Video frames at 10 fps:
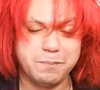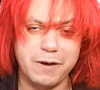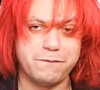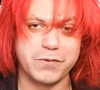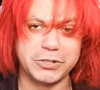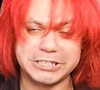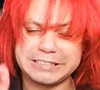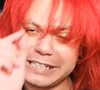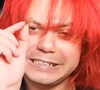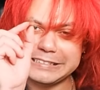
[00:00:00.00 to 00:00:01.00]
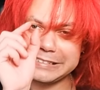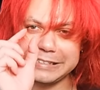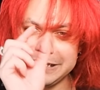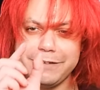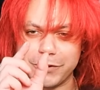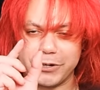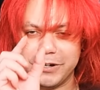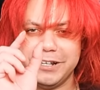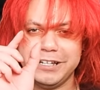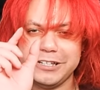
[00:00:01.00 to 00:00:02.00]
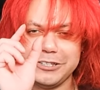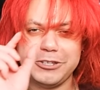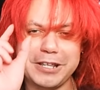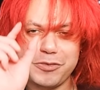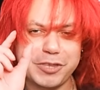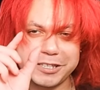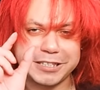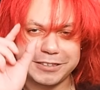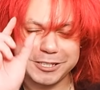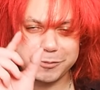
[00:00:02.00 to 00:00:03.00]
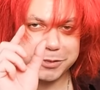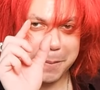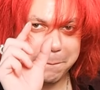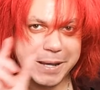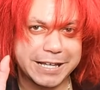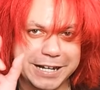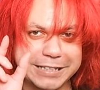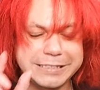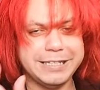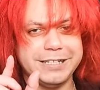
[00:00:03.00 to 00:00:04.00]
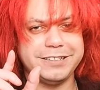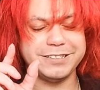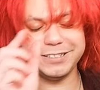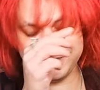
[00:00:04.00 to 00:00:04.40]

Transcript: But for the slight sliver, you didn't think that this was a bad idea?